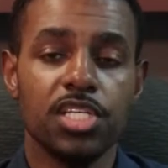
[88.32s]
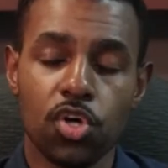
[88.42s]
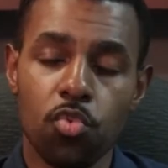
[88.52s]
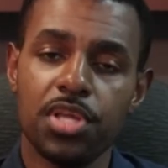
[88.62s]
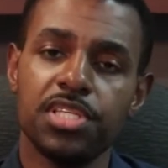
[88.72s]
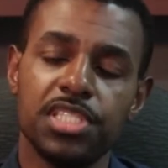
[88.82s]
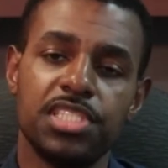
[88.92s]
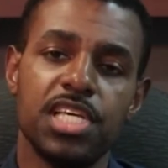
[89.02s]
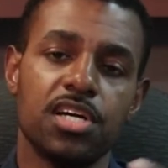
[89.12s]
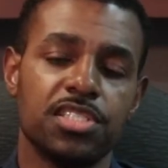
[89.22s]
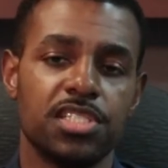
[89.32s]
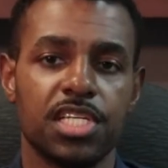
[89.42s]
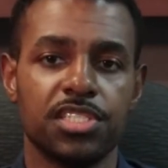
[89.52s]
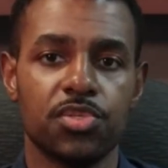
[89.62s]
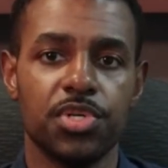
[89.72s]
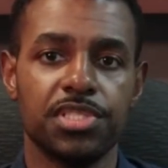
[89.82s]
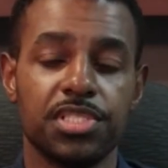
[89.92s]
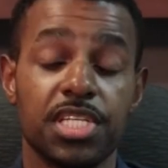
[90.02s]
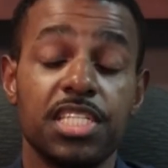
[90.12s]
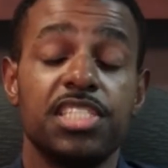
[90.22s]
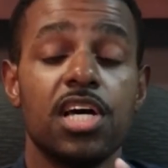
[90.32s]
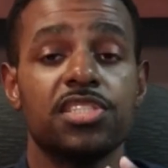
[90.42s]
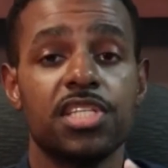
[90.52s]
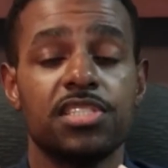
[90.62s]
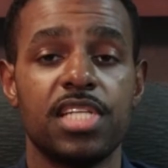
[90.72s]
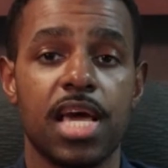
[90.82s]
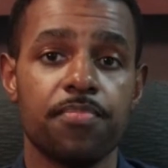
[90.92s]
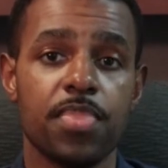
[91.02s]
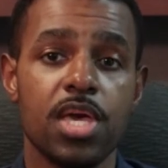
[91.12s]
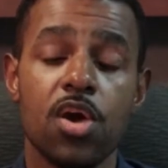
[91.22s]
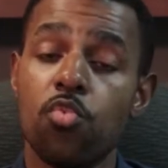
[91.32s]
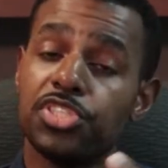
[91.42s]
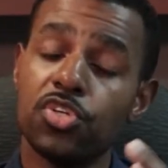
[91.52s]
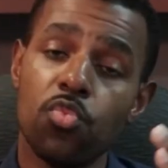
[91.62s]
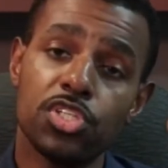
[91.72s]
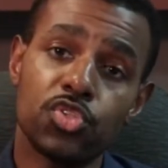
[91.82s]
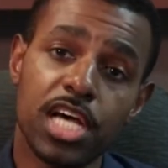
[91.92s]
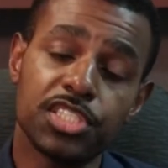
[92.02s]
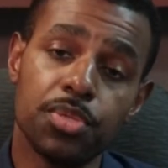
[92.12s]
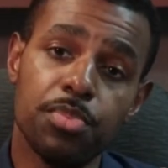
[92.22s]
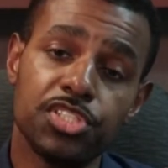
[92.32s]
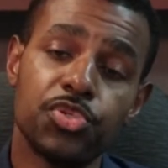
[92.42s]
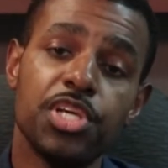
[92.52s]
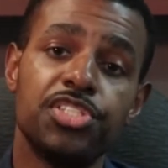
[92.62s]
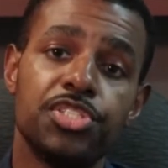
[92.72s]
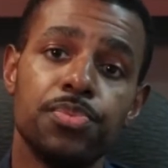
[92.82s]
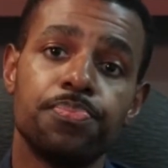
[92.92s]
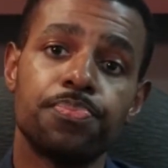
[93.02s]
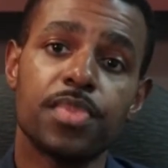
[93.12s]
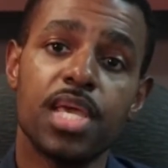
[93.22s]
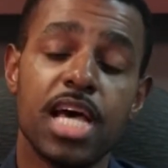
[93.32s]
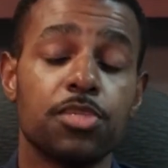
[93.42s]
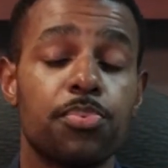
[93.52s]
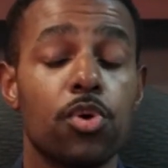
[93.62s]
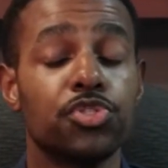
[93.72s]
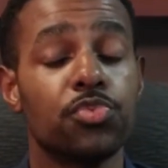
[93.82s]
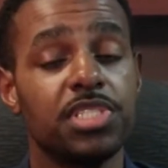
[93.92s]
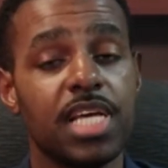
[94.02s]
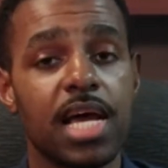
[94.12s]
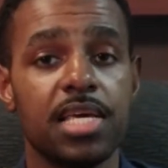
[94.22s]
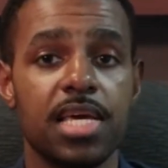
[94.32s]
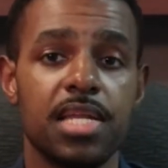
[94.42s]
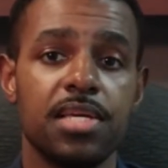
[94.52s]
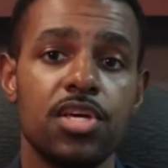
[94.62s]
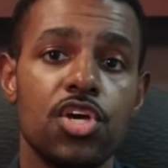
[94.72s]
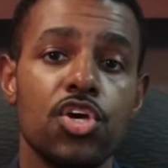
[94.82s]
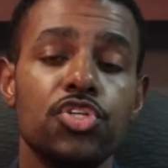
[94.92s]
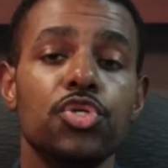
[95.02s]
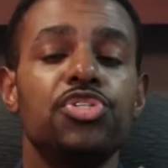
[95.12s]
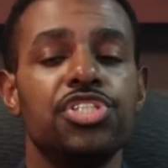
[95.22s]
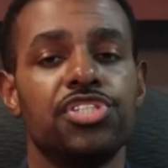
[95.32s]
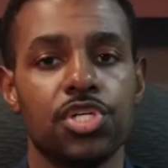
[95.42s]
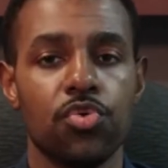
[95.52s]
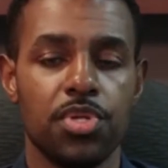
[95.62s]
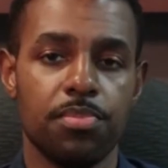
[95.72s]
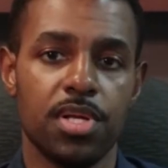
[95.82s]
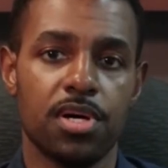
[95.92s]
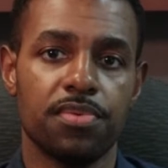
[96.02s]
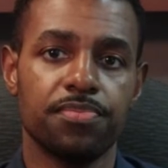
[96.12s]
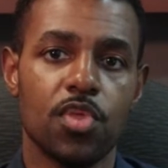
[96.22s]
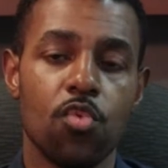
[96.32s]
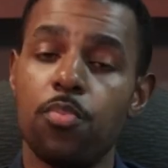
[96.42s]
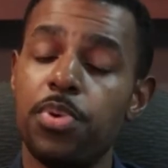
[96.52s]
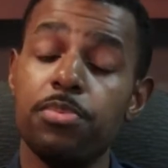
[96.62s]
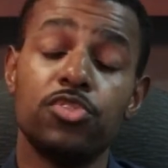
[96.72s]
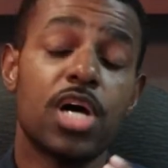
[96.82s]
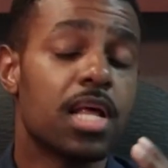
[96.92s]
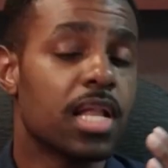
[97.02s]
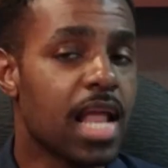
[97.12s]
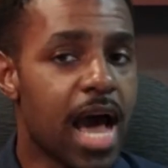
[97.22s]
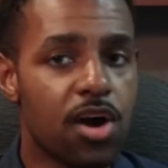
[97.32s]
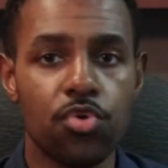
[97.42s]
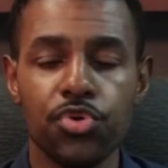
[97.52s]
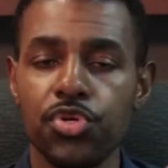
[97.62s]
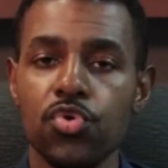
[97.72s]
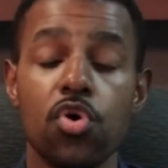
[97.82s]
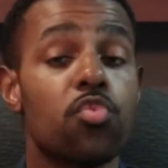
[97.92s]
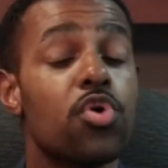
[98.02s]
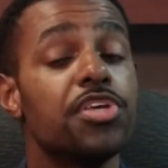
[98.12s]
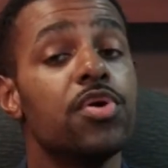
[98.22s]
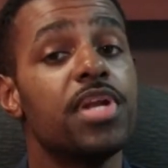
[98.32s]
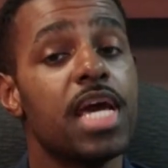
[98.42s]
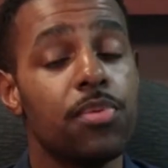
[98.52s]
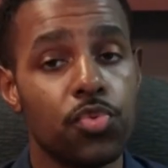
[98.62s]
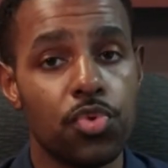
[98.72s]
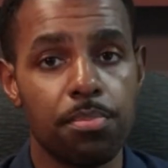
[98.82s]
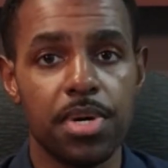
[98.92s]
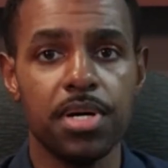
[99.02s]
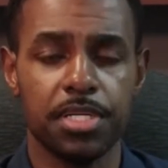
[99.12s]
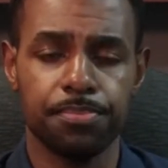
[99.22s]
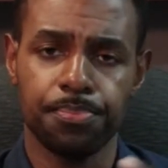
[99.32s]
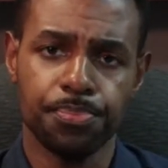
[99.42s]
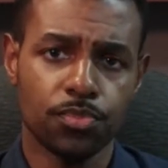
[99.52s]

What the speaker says: So what does this tell us as Christians? It tells us that when someone tries to mistreat you, as opposed to retaliating, you should show them love. When people try to lie on you or run your name through the mud,